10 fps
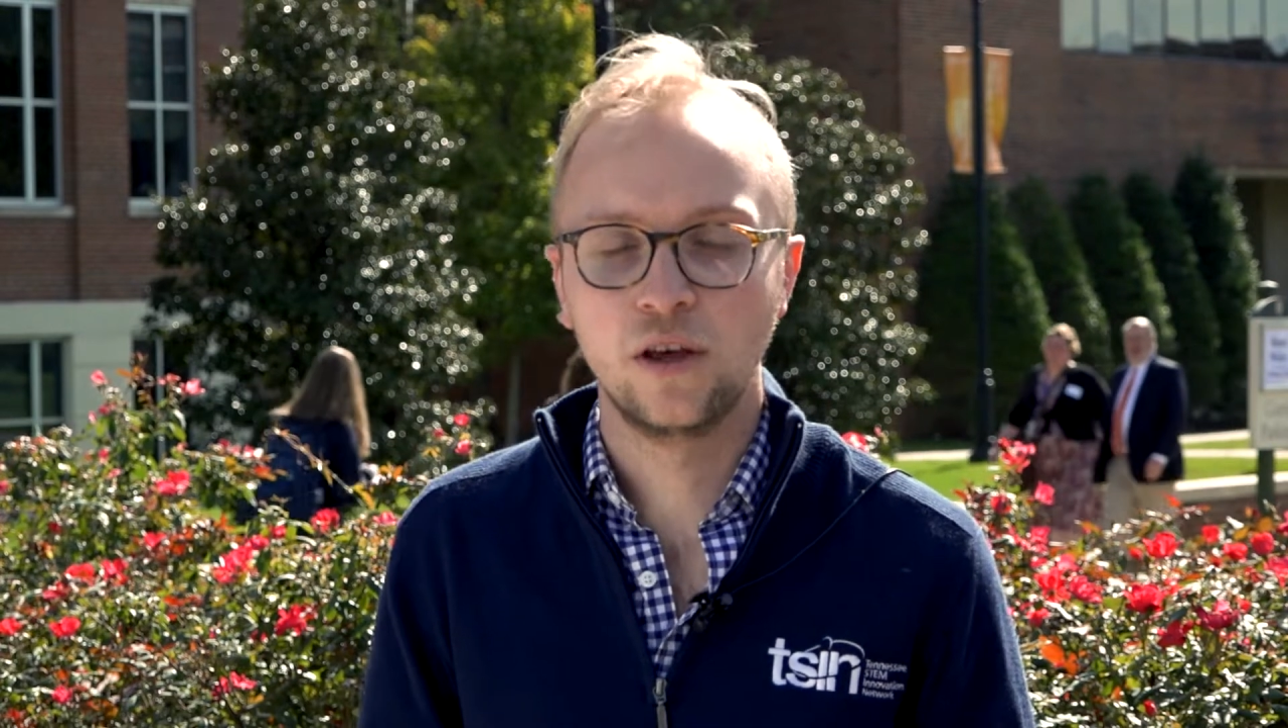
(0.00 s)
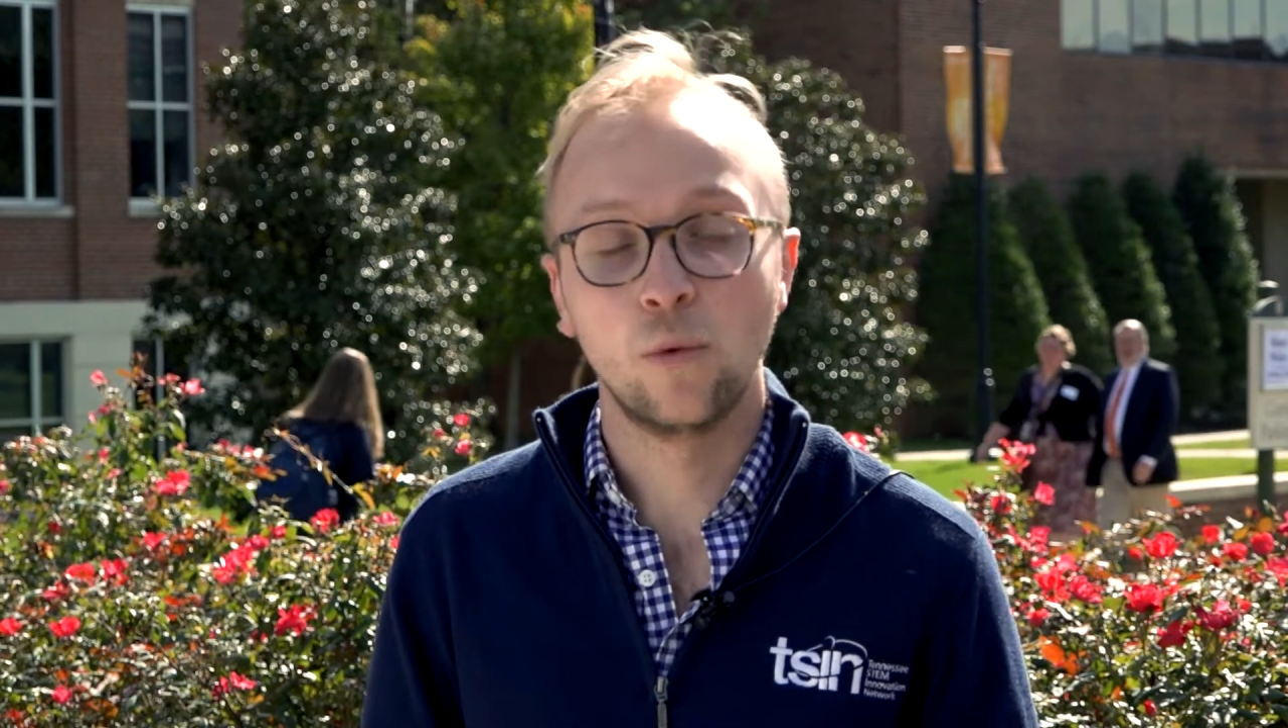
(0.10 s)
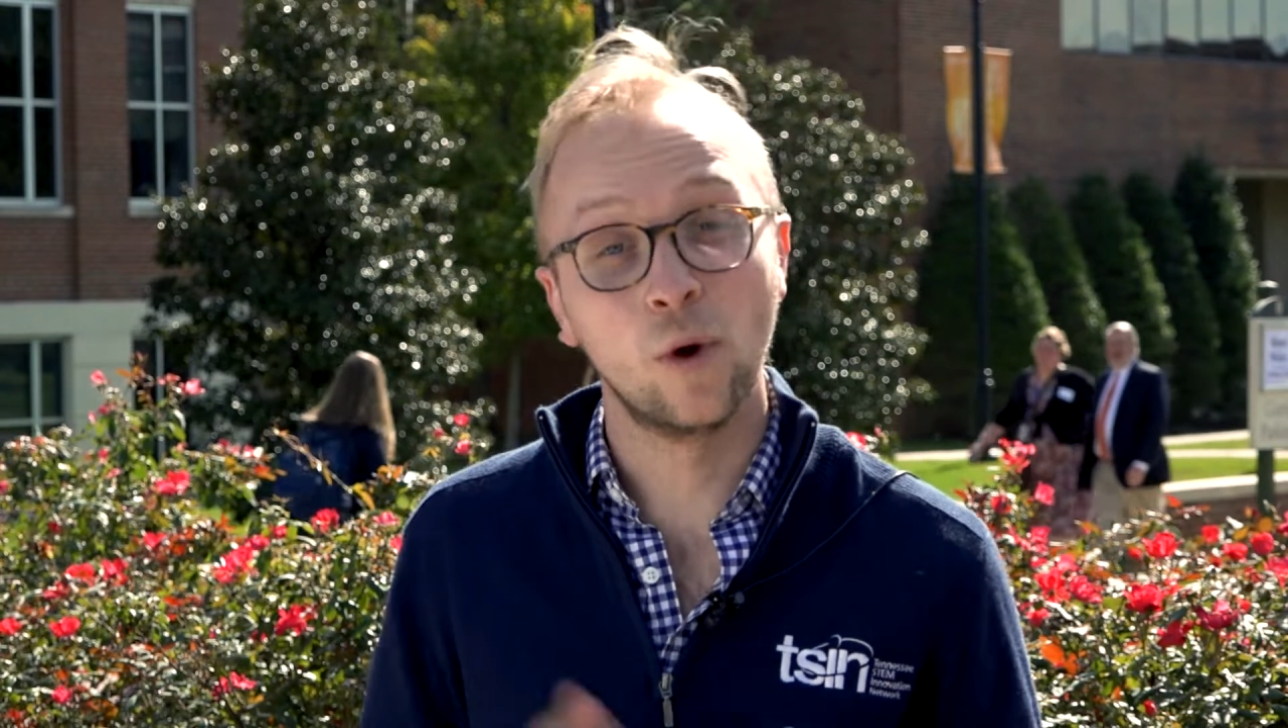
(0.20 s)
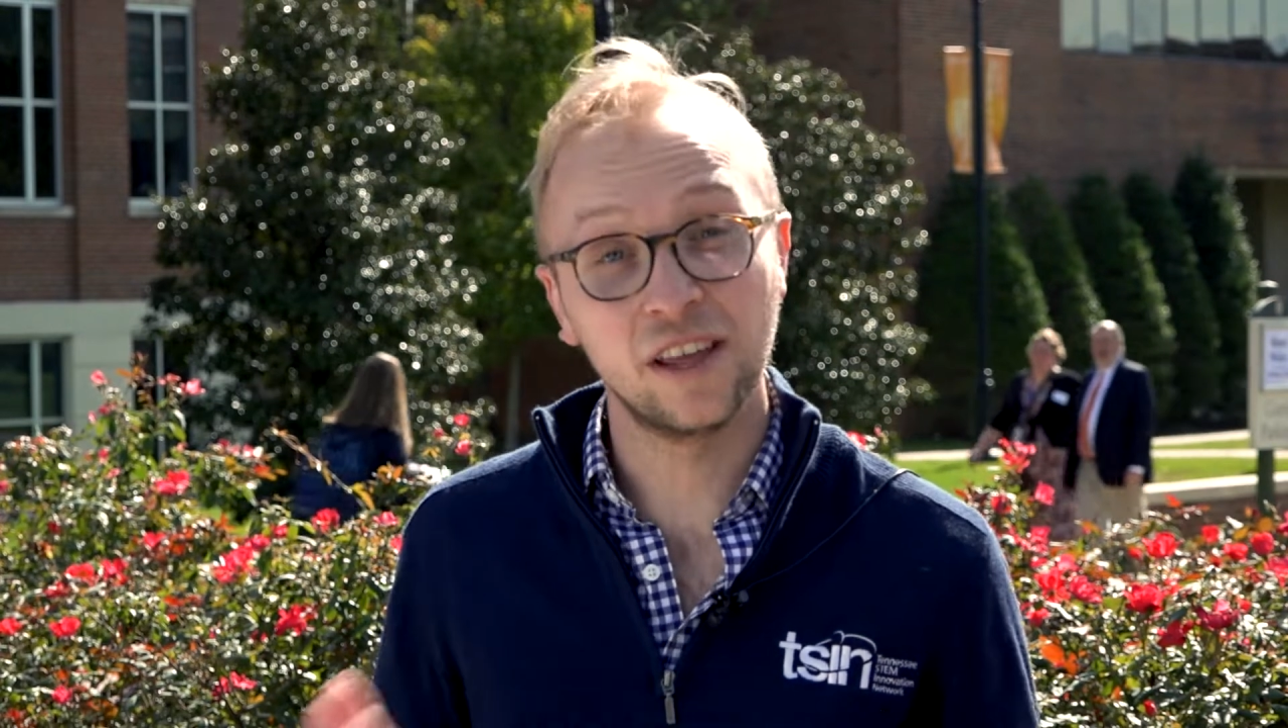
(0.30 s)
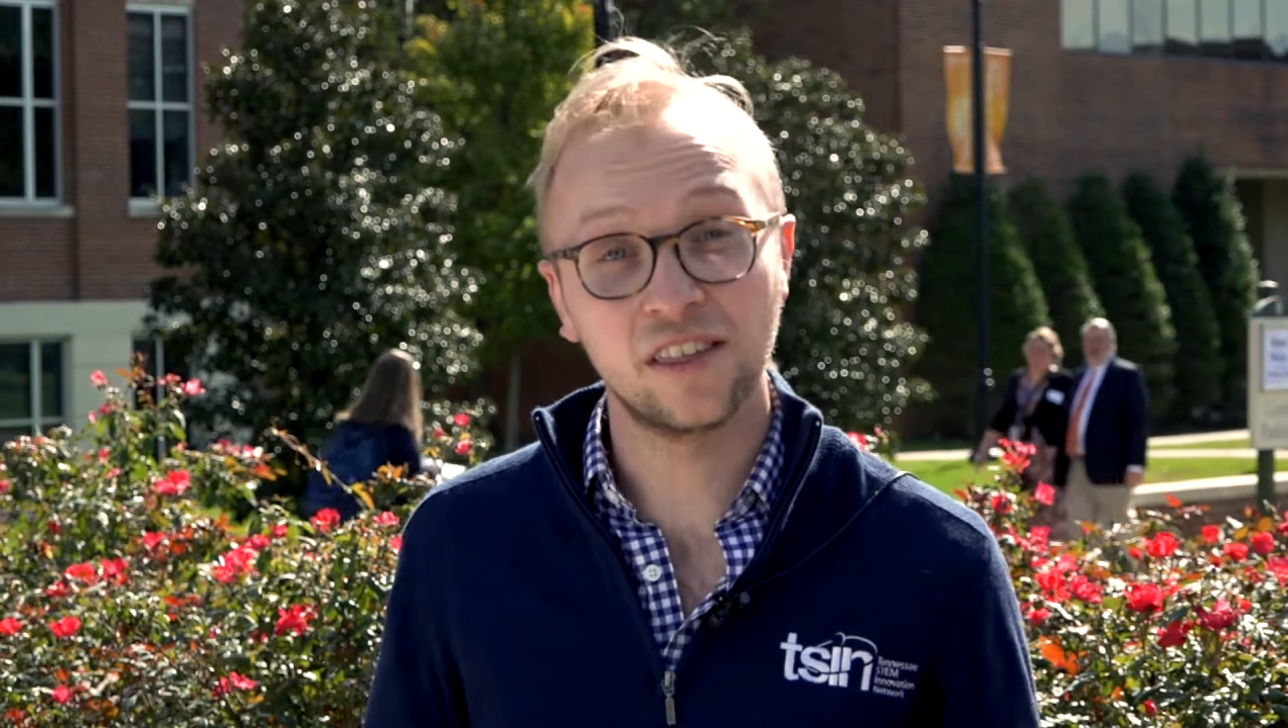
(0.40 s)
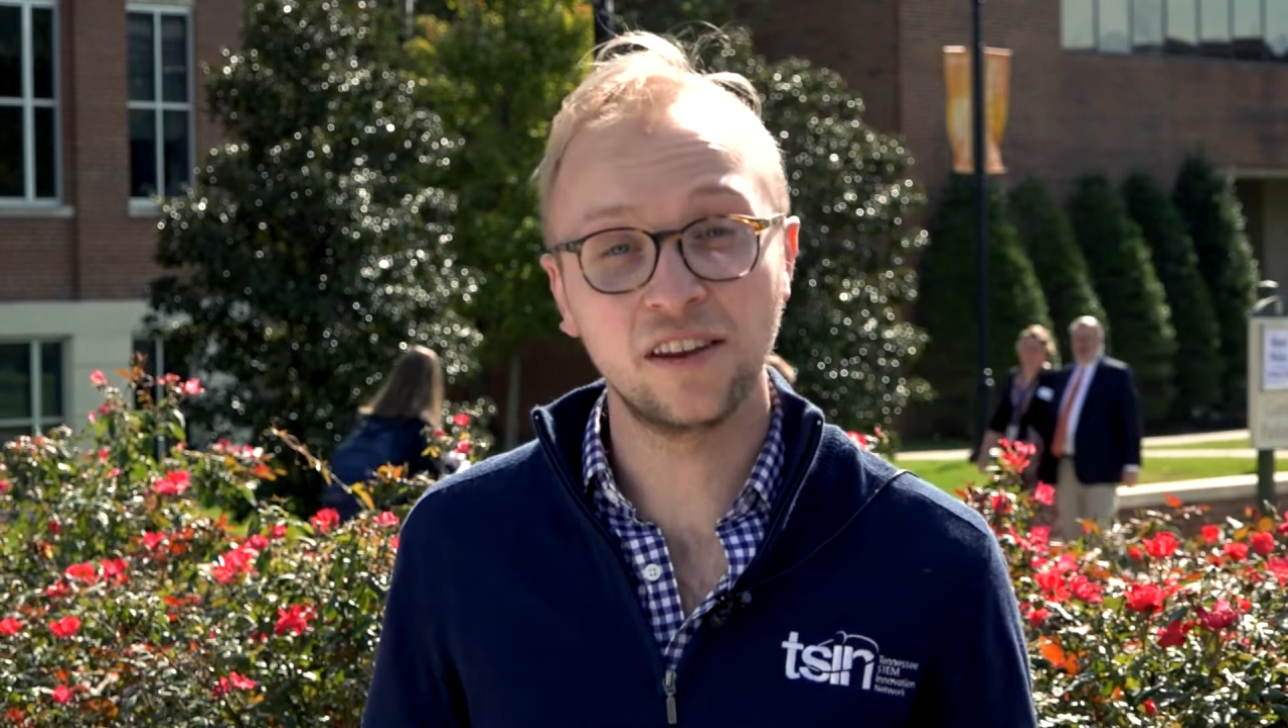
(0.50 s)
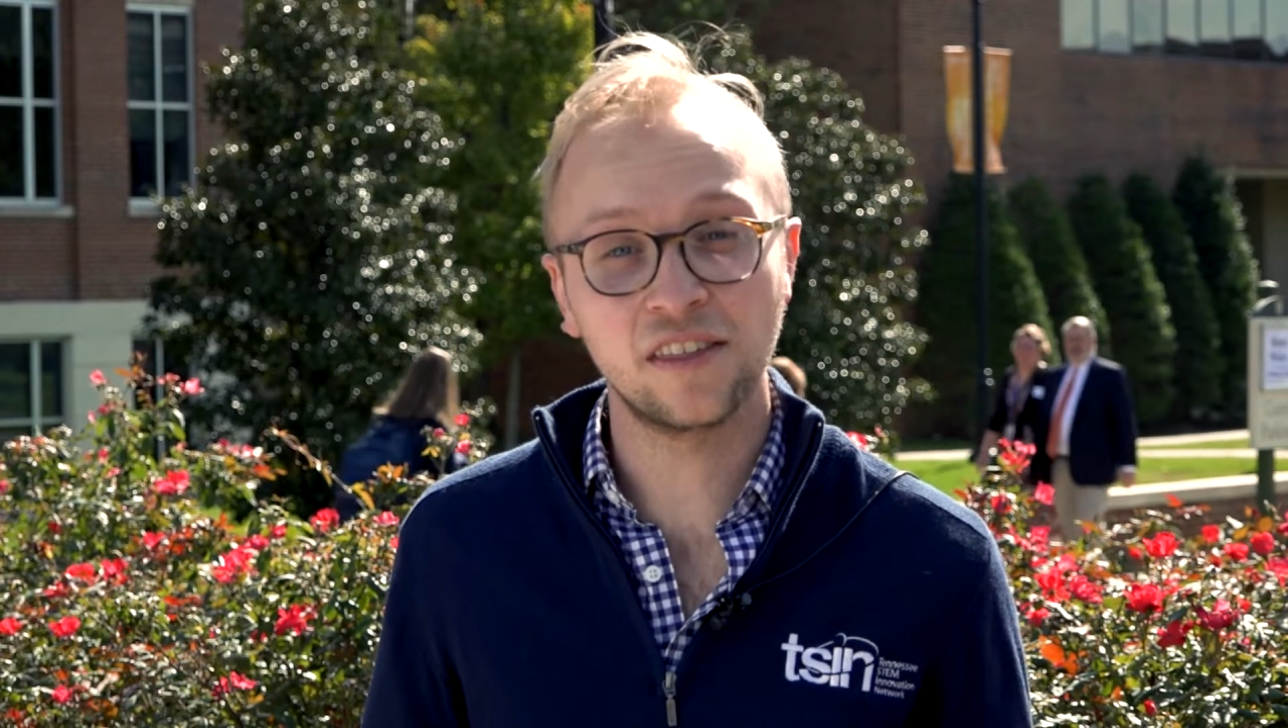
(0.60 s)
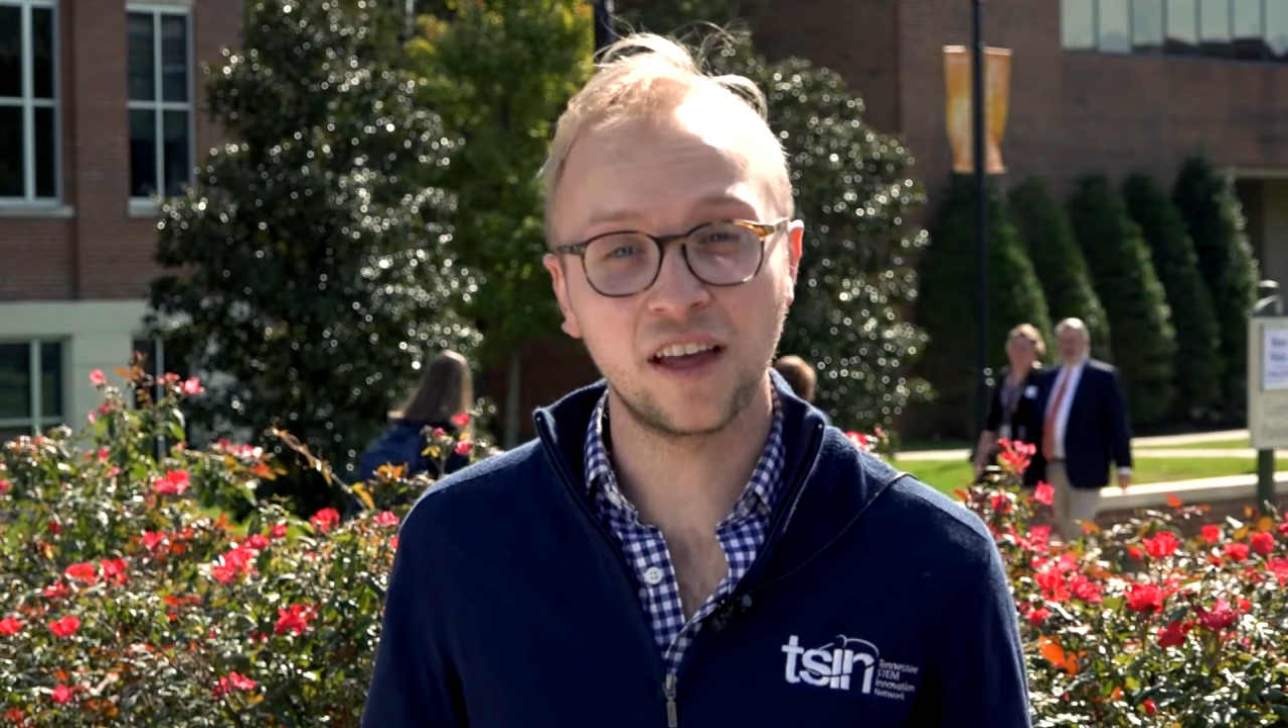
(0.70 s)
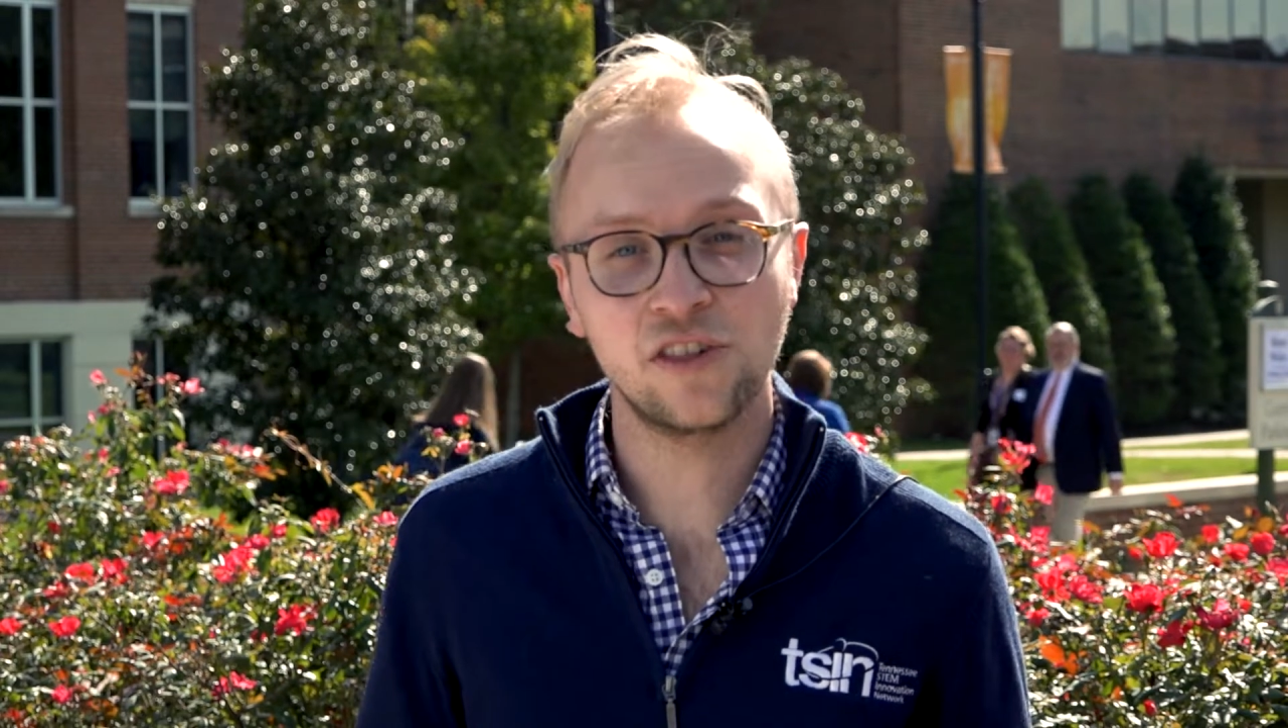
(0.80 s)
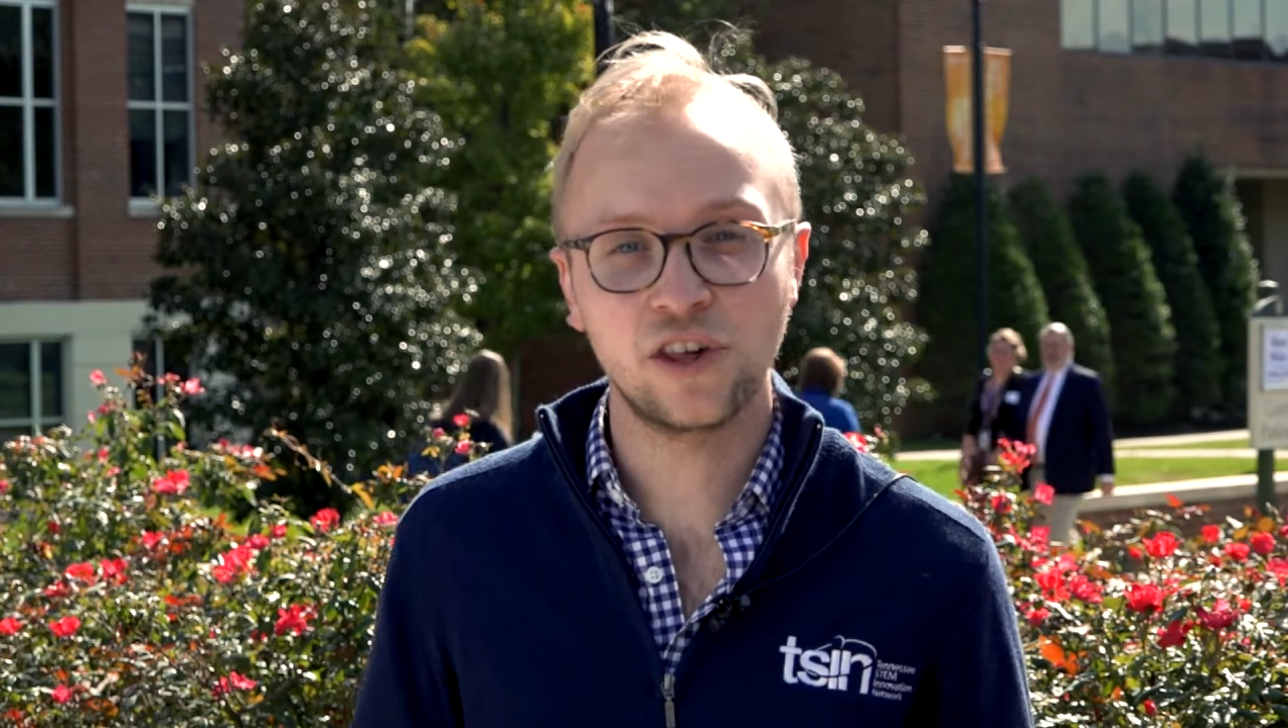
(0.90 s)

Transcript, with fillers: What is a design